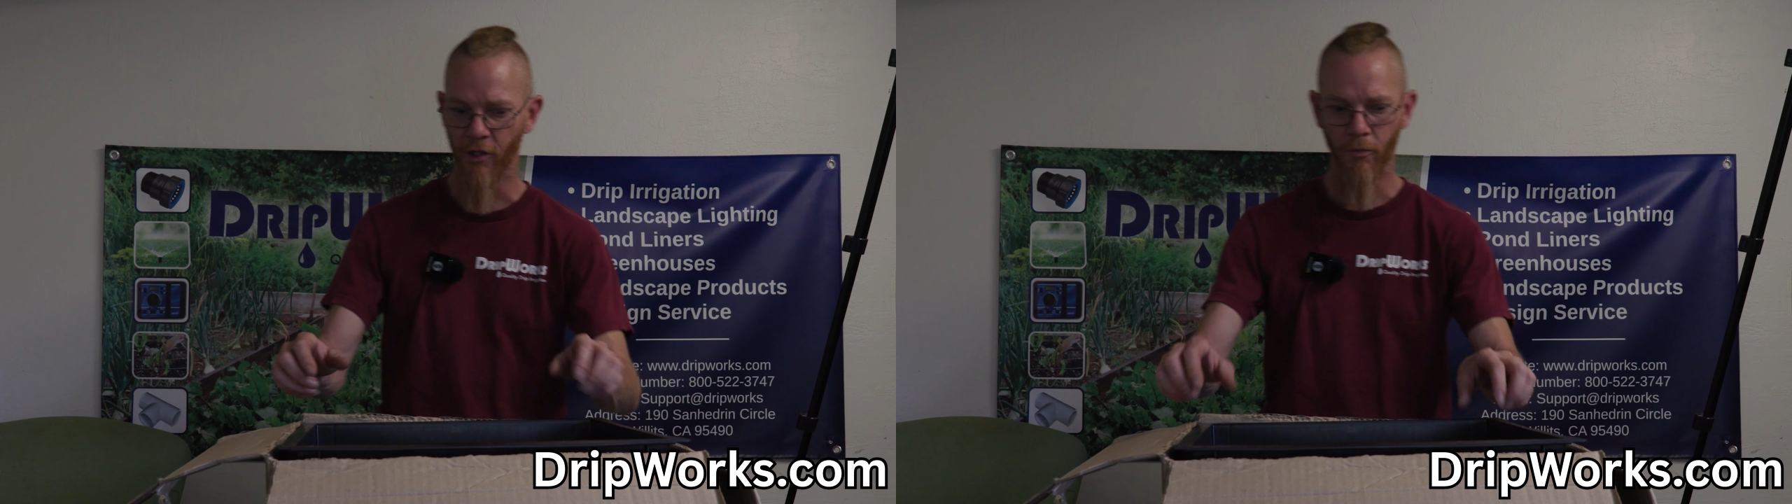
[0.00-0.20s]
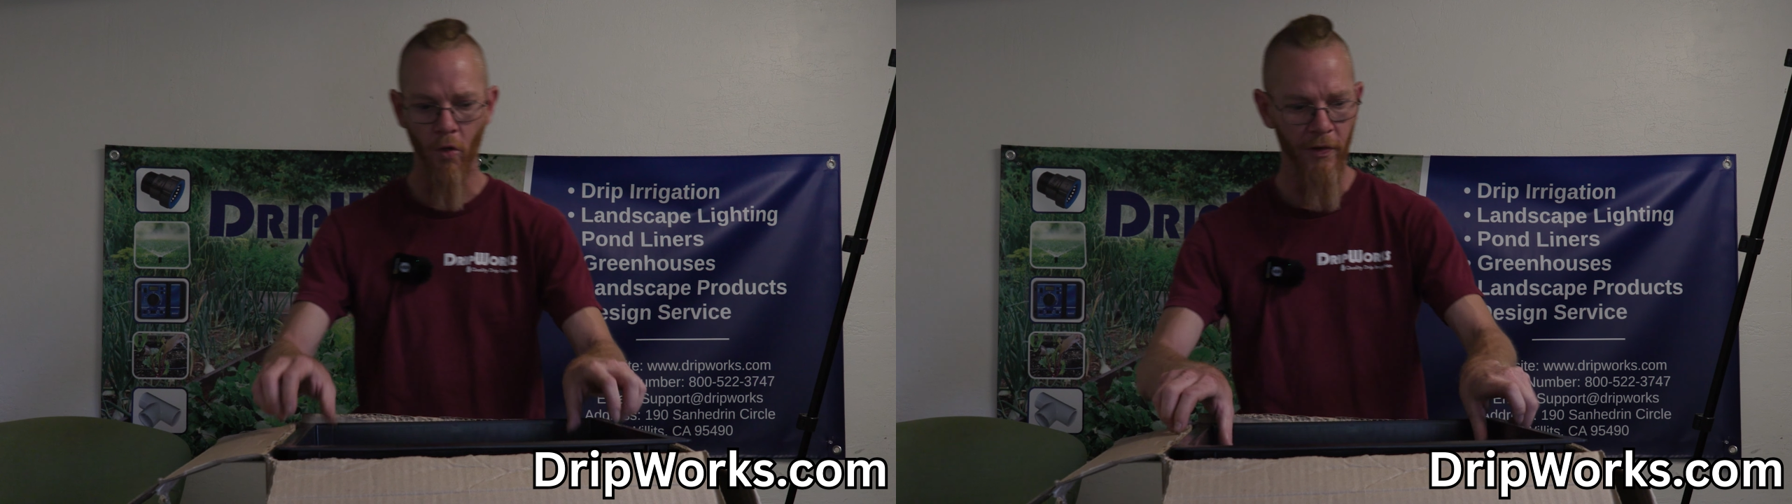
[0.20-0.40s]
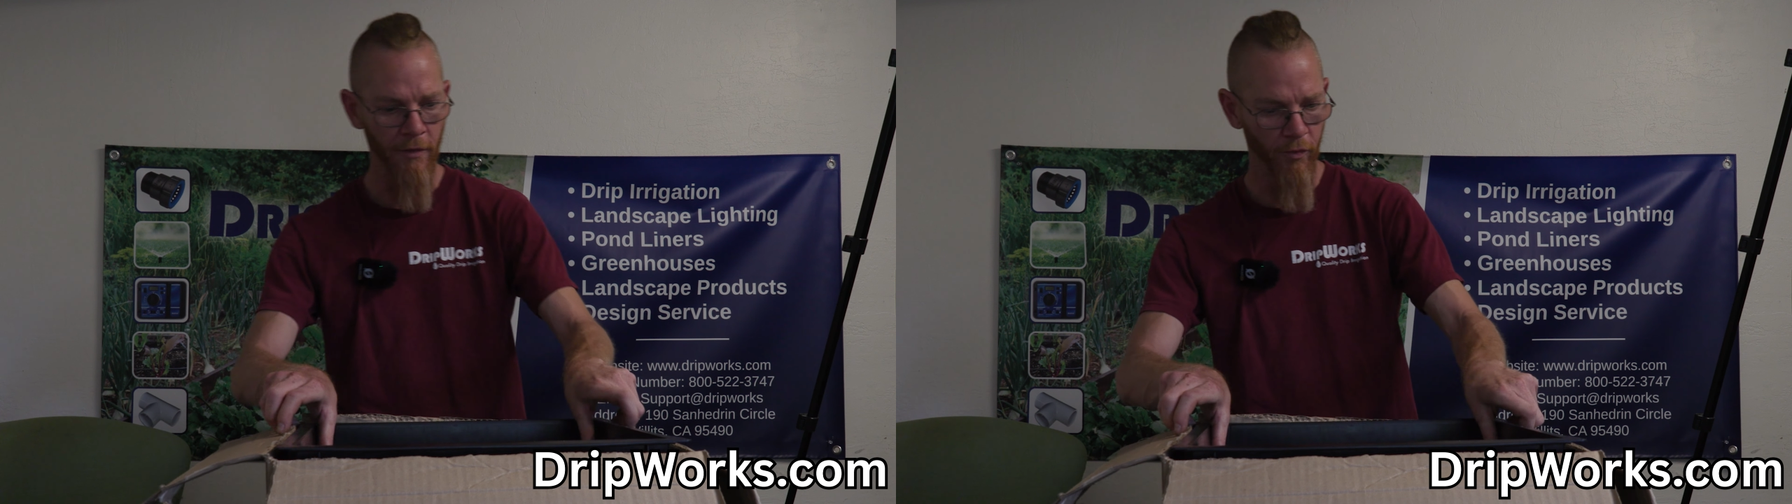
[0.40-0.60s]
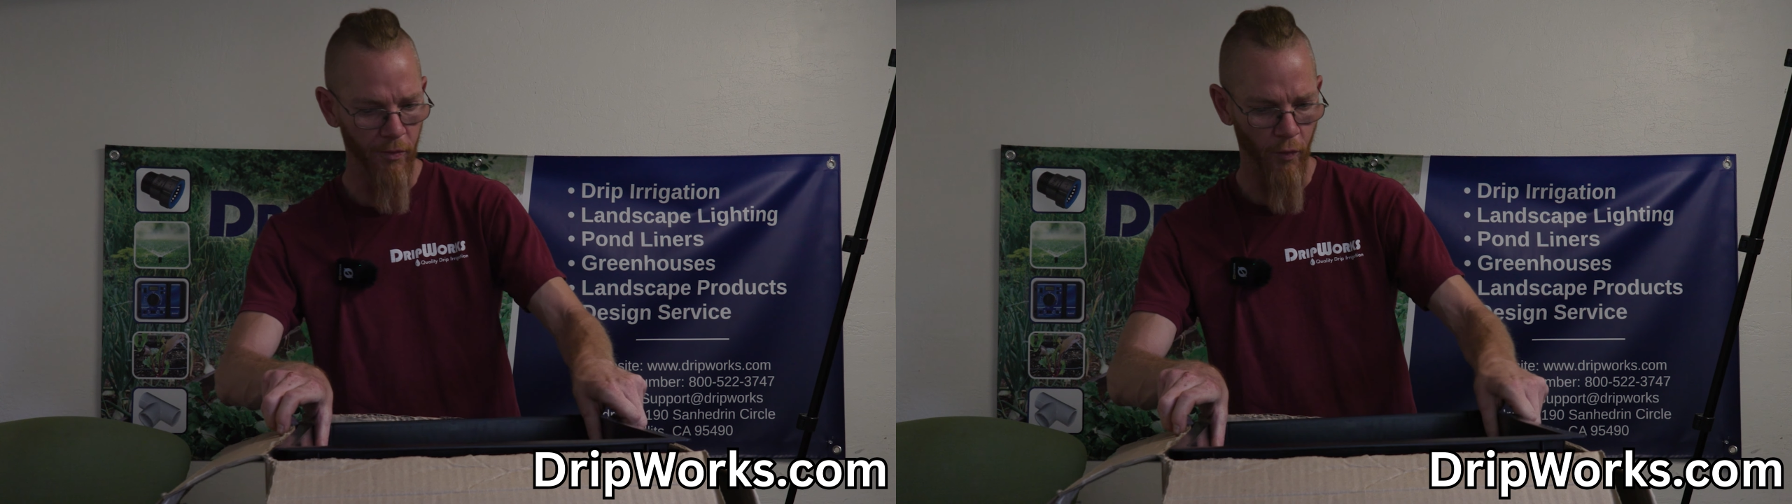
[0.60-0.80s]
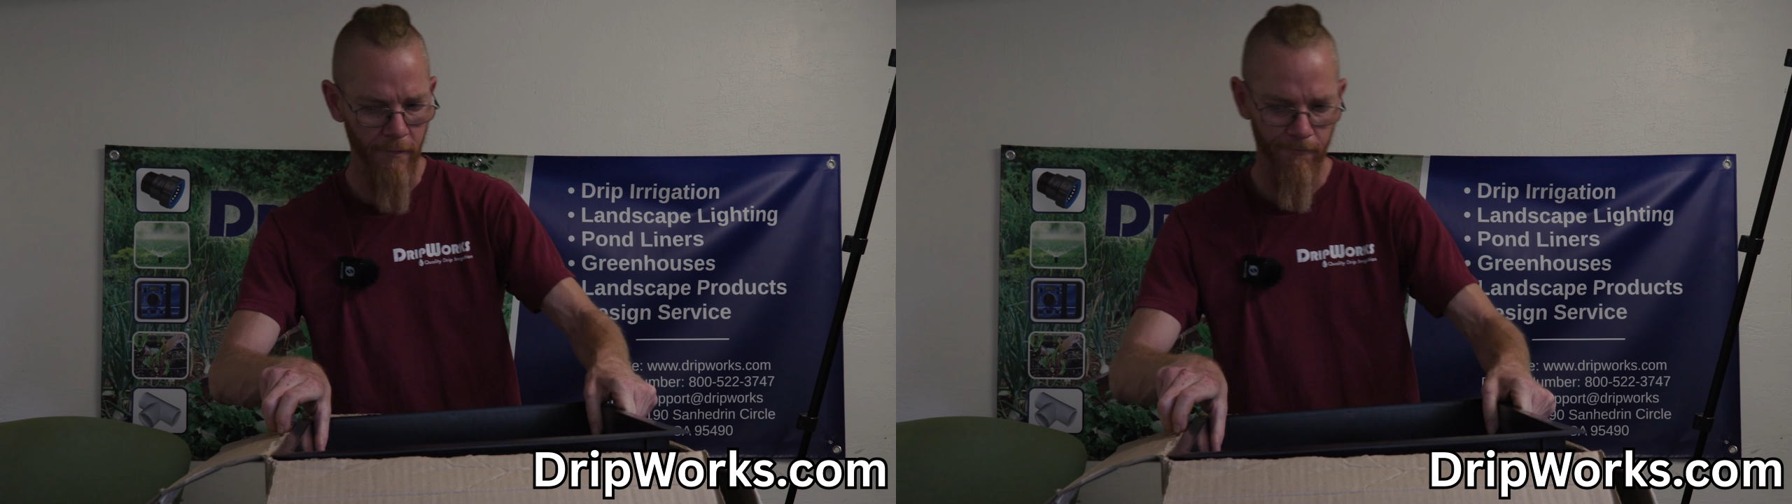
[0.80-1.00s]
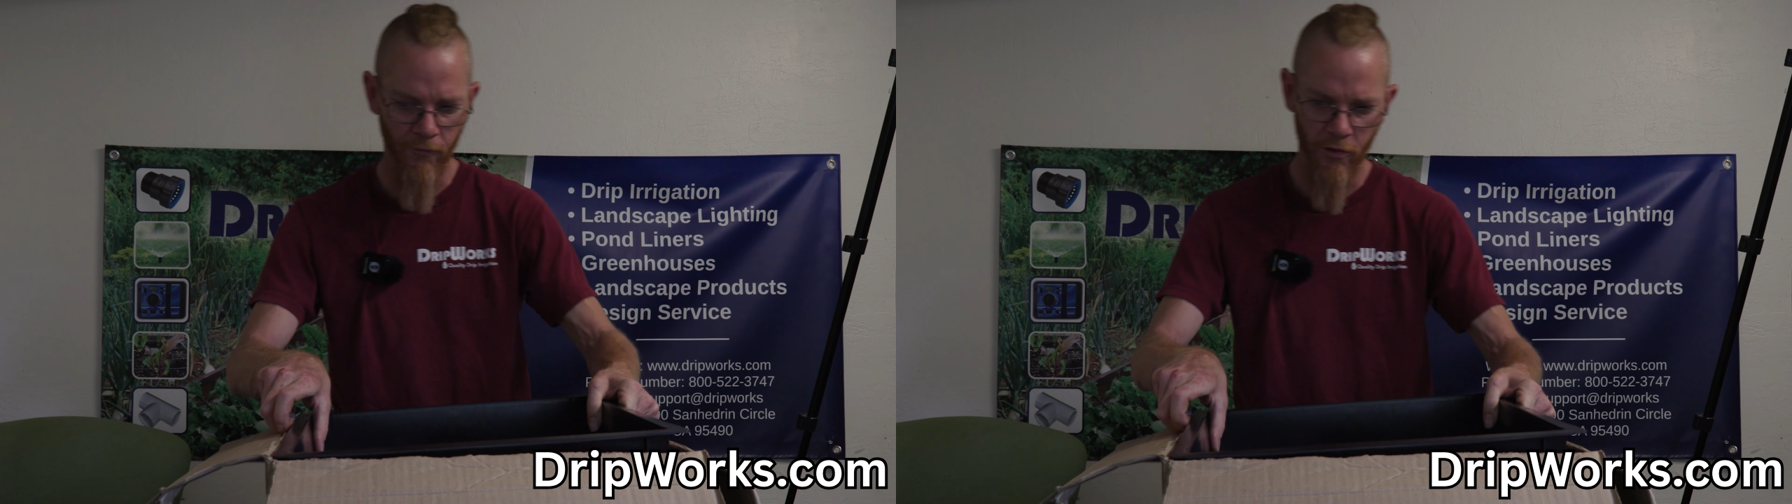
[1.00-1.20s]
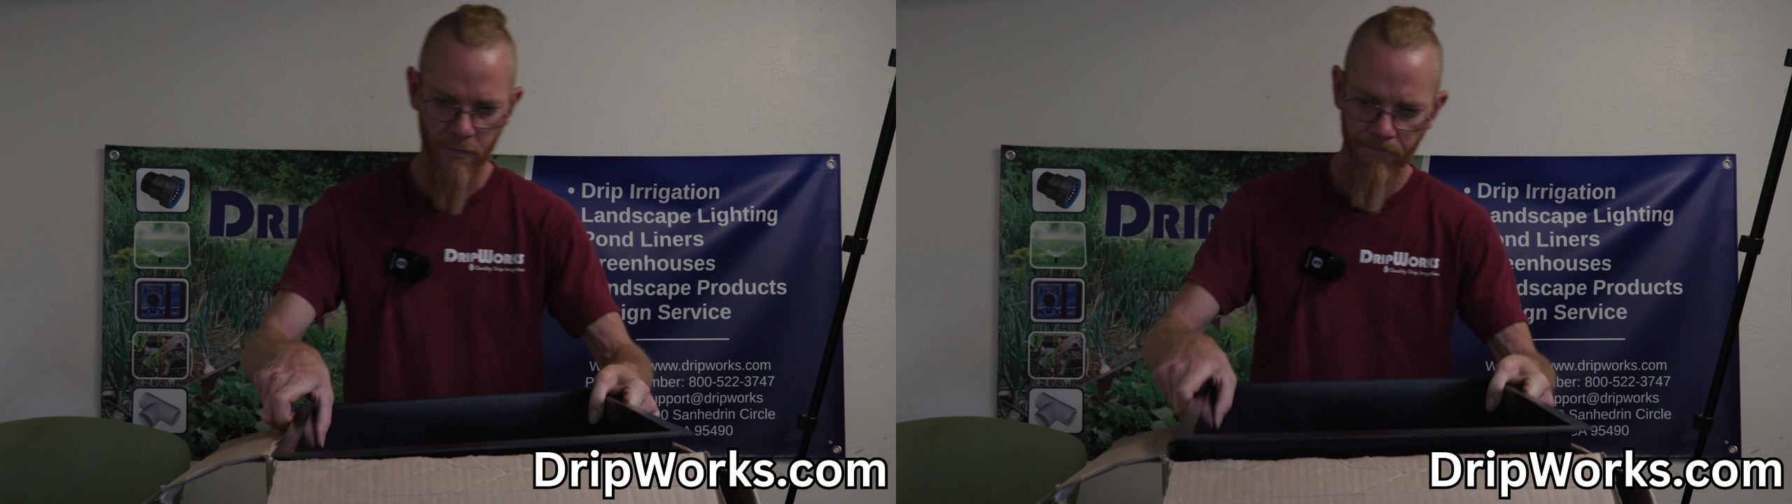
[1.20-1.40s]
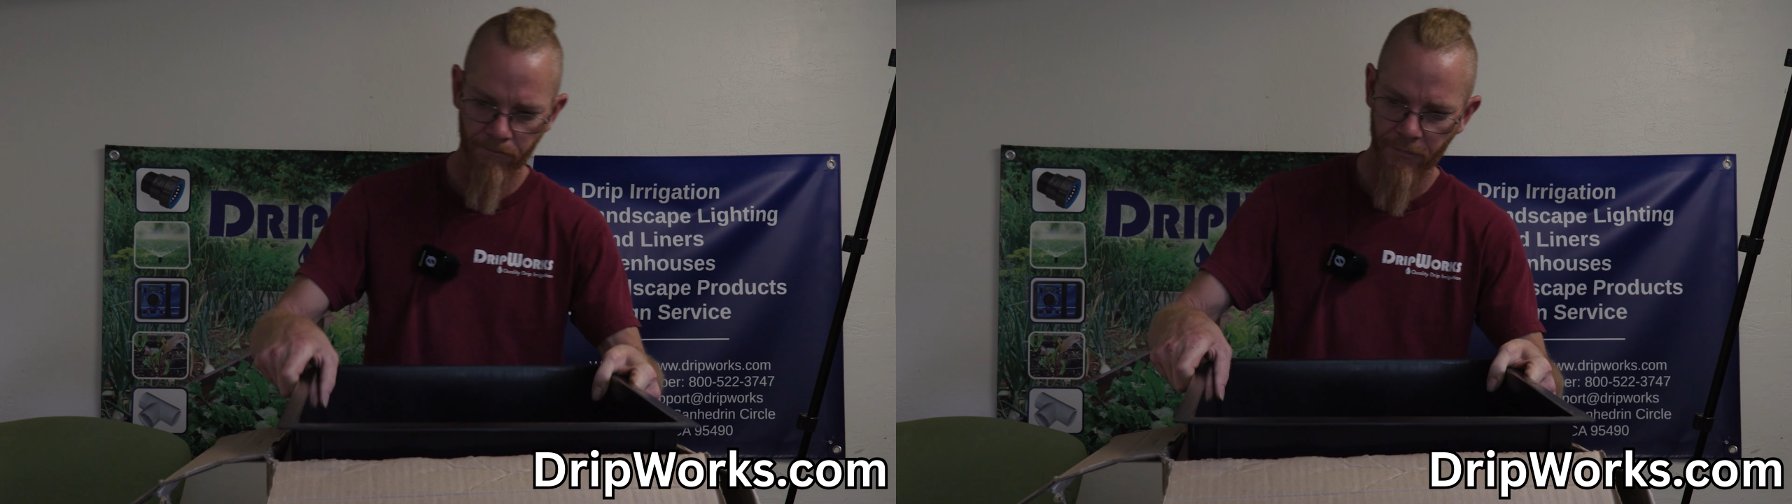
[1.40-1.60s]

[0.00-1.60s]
the moment that we've been waiting for,